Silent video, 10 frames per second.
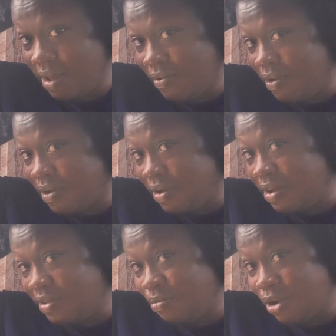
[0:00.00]
work on
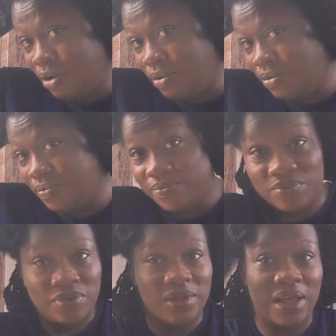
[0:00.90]
this middle,
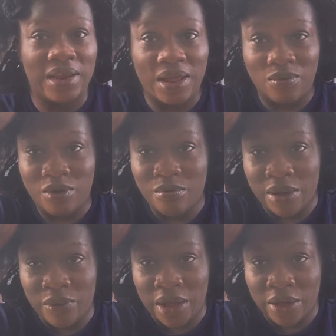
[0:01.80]
and then work my
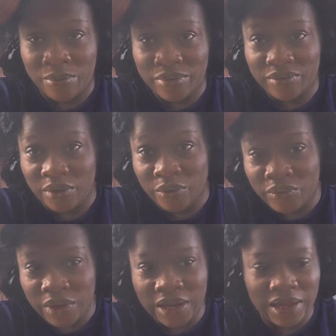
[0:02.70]
way up.
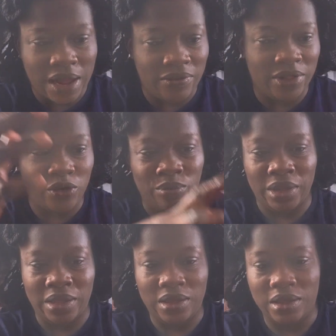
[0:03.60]
Hopefully, everything will be.